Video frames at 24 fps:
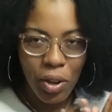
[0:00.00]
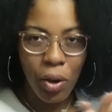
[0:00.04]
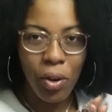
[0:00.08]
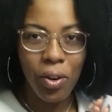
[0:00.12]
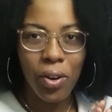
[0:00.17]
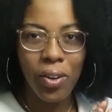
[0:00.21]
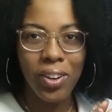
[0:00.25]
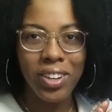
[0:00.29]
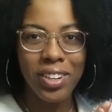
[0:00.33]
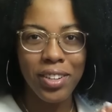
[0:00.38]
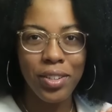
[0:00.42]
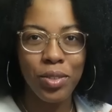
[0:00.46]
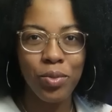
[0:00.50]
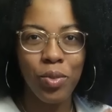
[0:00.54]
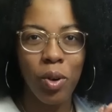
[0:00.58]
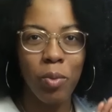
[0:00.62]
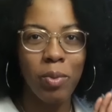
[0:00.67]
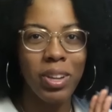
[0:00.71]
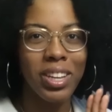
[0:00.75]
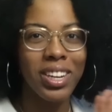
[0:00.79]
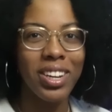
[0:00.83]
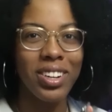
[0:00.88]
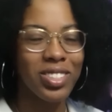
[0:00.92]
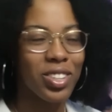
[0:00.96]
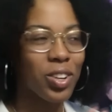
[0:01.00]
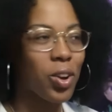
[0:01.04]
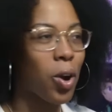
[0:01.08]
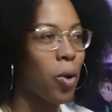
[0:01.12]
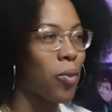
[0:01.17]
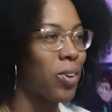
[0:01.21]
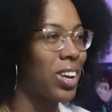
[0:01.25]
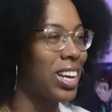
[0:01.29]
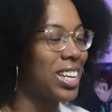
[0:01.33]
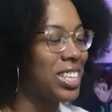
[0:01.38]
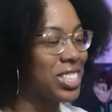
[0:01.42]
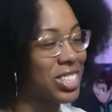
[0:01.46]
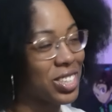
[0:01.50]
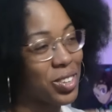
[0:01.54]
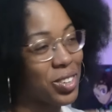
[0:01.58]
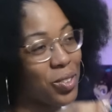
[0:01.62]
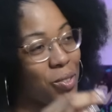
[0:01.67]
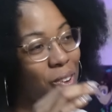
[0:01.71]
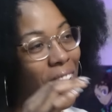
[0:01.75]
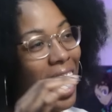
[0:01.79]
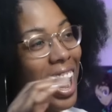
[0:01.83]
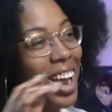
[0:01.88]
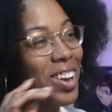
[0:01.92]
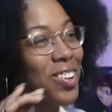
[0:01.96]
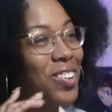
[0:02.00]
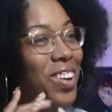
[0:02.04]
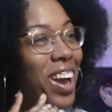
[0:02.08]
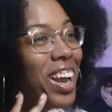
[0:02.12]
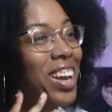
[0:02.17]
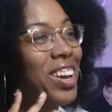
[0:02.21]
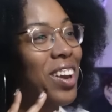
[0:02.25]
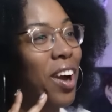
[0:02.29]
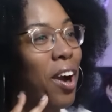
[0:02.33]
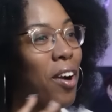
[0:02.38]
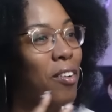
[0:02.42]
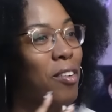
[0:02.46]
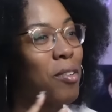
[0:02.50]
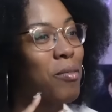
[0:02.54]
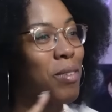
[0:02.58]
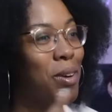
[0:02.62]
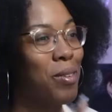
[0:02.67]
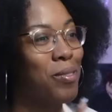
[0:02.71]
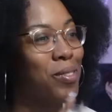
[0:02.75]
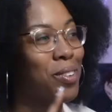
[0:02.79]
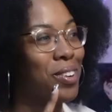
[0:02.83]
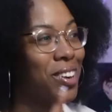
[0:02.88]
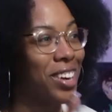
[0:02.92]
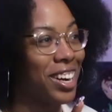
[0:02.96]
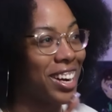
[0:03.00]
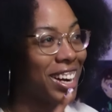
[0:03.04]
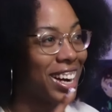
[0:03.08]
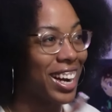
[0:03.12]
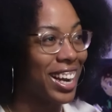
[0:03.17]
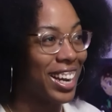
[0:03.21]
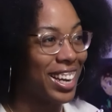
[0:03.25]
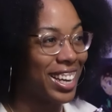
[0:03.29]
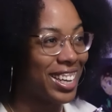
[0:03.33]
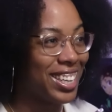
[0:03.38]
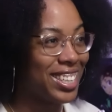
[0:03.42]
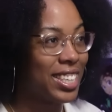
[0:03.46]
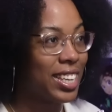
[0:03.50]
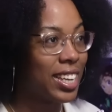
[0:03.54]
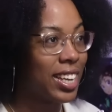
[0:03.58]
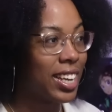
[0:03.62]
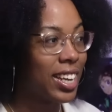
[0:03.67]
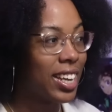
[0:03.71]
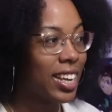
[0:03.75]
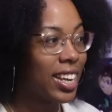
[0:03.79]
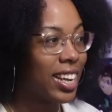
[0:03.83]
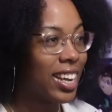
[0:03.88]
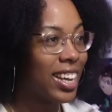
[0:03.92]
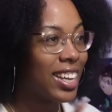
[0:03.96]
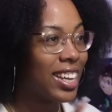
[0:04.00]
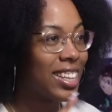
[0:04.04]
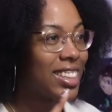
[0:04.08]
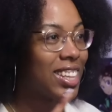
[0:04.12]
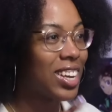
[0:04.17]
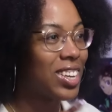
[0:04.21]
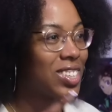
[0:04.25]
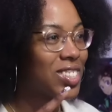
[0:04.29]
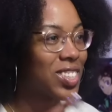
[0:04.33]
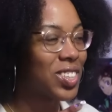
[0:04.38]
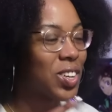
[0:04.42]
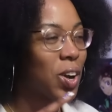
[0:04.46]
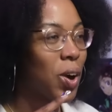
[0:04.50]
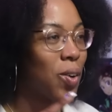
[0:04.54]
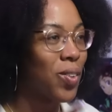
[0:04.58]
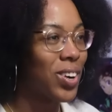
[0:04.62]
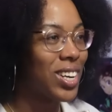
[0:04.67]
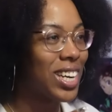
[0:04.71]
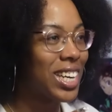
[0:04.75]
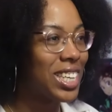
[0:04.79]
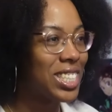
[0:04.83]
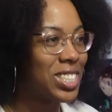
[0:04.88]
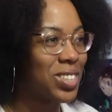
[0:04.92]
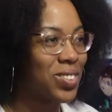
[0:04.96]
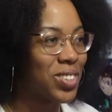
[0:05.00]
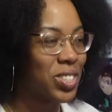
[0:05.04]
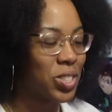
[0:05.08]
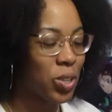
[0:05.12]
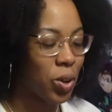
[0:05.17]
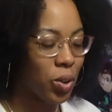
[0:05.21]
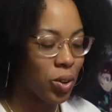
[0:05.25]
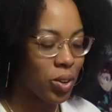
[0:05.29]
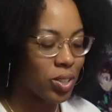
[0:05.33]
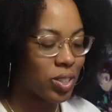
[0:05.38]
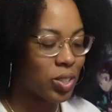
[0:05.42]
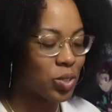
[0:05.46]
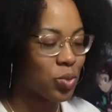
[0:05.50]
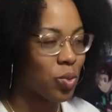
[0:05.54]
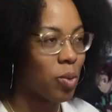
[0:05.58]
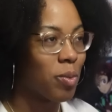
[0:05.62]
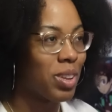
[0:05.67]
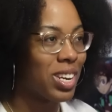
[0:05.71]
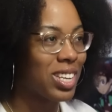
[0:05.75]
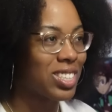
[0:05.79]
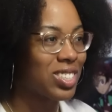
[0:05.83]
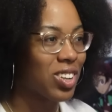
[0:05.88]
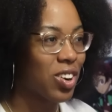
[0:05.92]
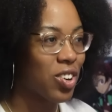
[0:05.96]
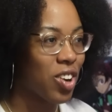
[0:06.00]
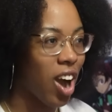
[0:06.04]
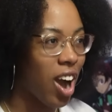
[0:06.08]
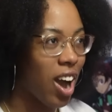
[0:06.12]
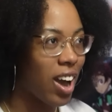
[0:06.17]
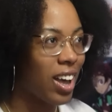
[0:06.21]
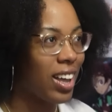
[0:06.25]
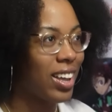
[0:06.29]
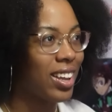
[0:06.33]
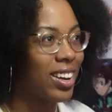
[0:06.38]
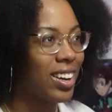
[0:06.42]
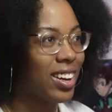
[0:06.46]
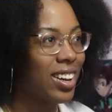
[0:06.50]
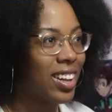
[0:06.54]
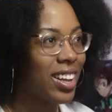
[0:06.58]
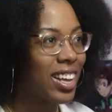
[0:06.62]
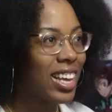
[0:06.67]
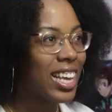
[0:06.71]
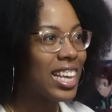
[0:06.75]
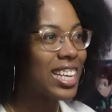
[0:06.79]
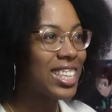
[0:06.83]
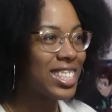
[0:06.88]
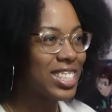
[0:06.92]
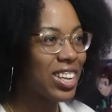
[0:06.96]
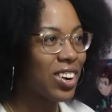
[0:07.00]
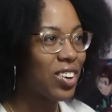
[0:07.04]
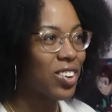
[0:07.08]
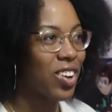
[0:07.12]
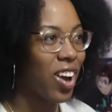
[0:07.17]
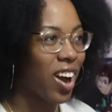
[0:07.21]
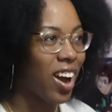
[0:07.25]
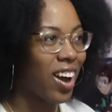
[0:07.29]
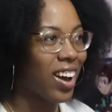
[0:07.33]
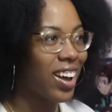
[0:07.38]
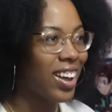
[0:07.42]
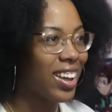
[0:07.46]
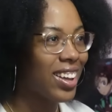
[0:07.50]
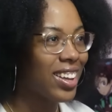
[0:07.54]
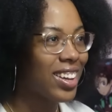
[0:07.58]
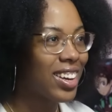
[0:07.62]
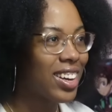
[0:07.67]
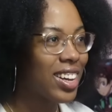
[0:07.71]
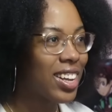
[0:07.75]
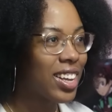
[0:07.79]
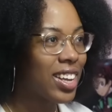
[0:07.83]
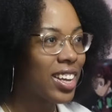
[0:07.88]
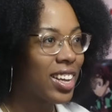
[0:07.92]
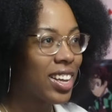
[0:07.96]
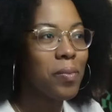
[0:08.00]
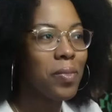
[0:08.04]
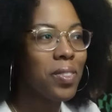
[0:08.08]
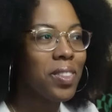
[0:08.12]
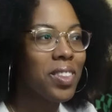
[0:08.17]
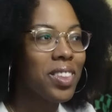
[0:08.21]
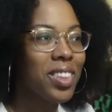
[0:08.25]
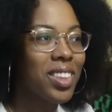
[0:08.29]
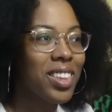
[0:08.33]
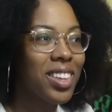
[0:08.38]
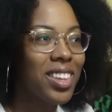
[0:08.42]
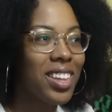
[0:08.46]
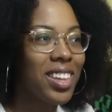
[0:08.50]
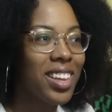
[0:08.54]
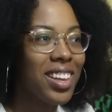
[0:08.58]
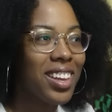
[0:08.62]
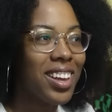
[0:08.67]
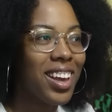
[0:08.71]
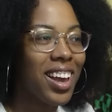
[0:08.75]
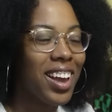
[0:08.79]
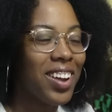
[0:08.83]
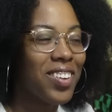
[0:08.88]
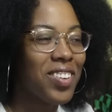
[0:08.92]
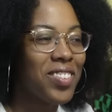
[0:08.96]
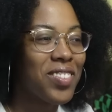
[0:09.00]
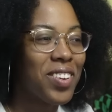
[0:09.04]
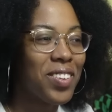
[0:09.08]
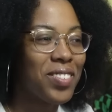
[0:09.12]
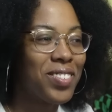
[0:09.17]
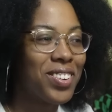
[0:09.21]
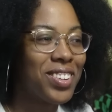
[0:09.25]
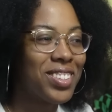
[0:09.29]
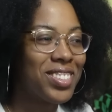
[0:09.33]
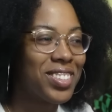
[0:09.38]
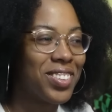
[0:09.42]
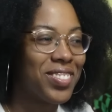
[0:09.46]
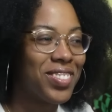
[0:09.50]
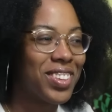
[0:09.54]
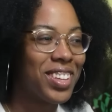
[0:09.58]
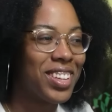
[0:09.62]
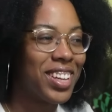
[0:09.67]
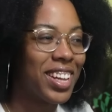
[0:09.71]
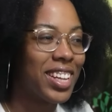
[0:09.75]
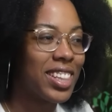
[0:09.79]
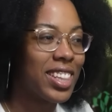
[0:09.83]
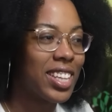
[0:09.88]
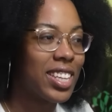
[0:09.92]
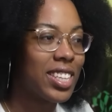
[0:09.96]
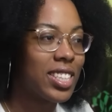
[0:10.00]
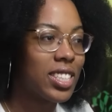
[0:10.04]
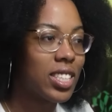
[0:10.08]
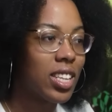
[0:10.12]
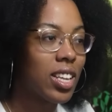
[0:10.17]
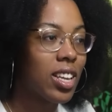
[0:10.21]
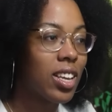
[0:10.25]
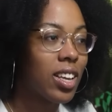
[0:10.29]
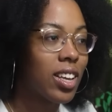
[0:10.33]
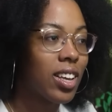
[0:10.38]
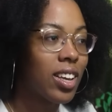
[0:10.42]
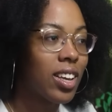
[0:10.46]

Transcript: Totem and this woman, there's a correlation. Why do I not remember it? There's a correlation with Totem and this woman. Is there not? Is there not? I remember something like this.